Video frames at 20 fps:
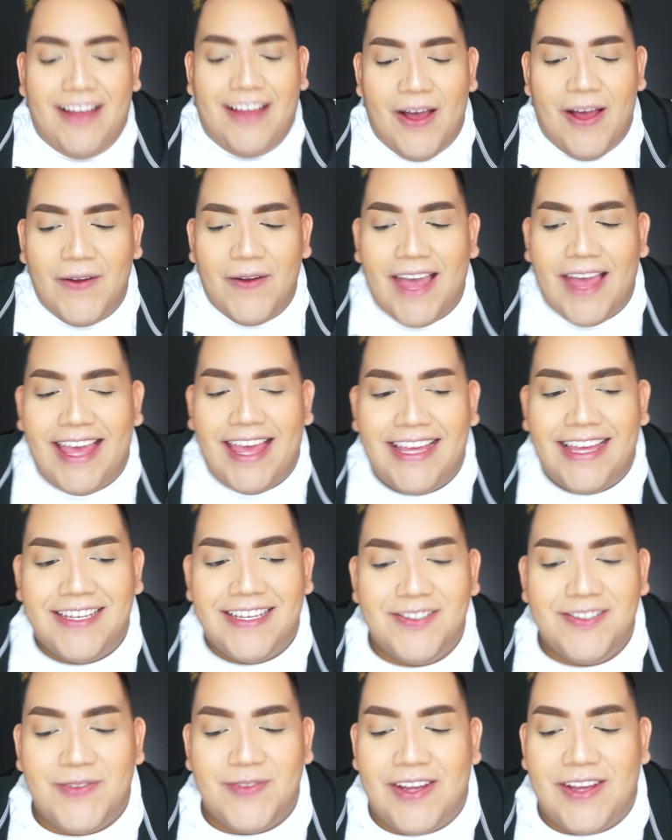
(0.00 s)
Okay,
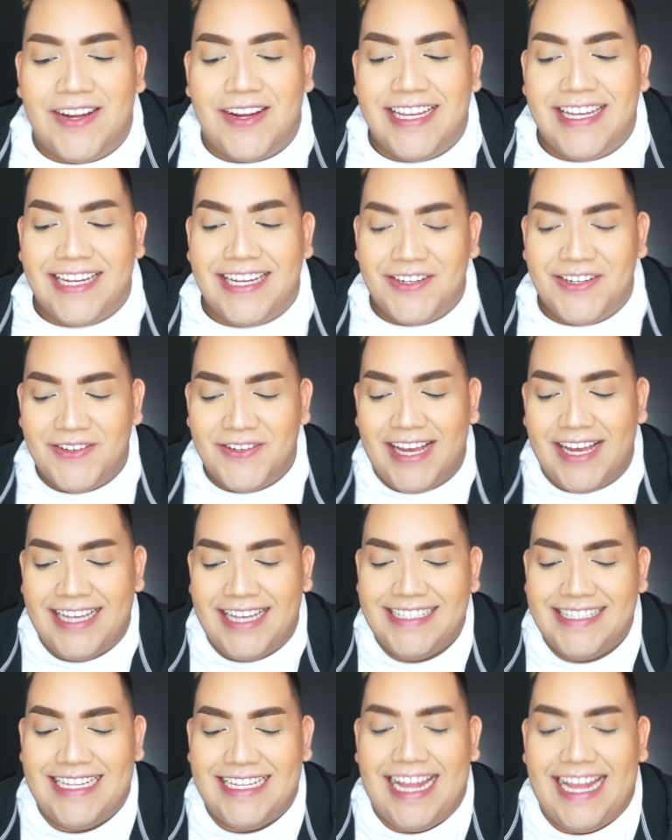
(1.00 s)
we are here, you
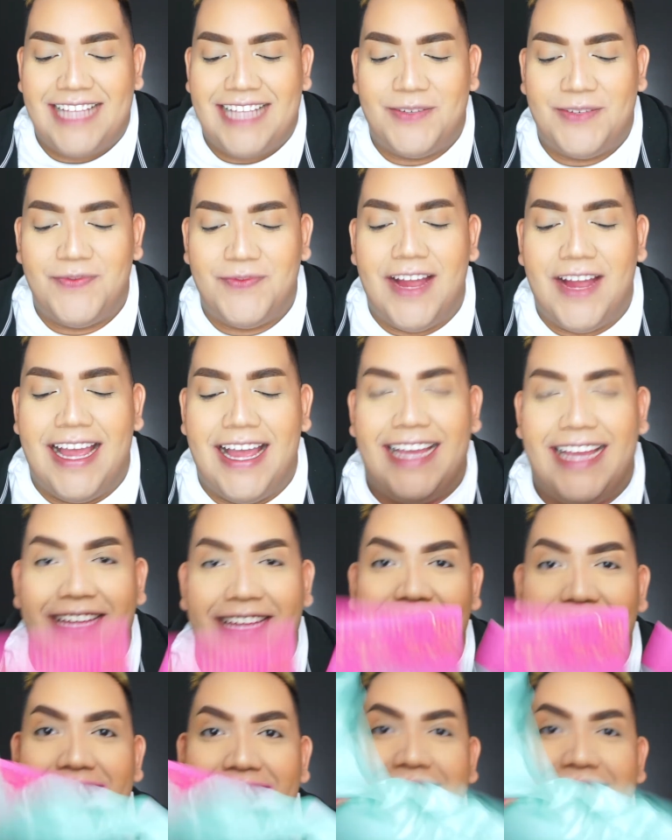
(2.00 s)
guys. It has arrived.